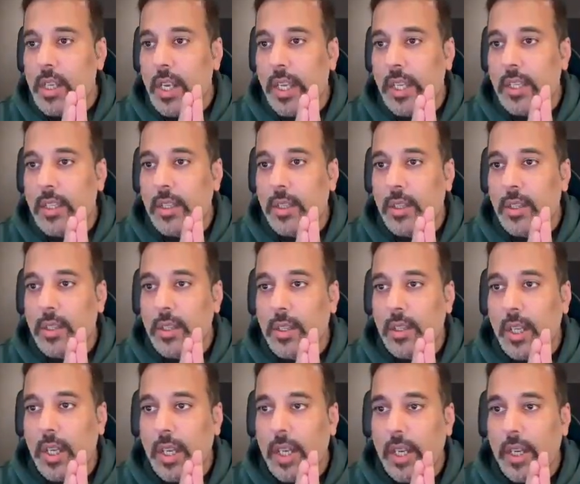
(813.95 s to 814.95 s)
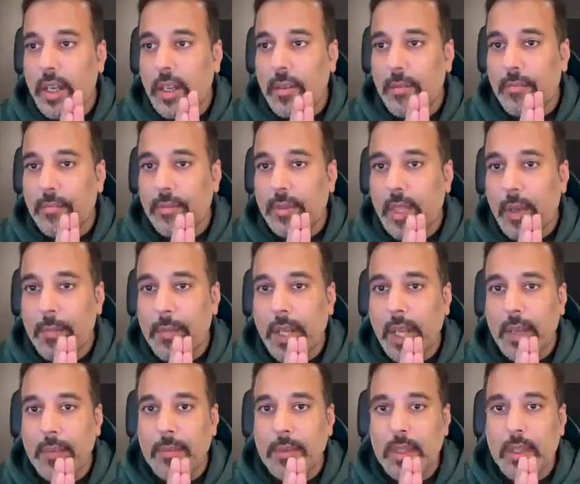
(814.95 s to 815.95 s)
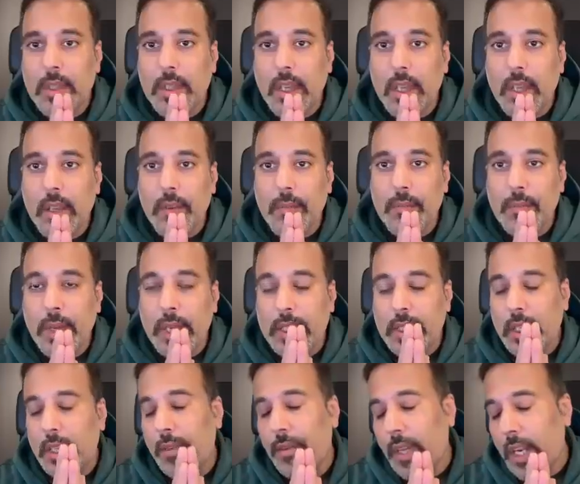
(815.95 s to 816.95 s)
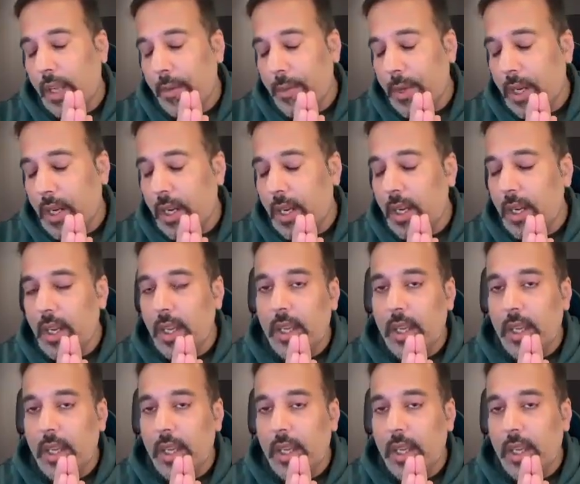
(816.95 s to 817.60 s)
sometimes as a developer,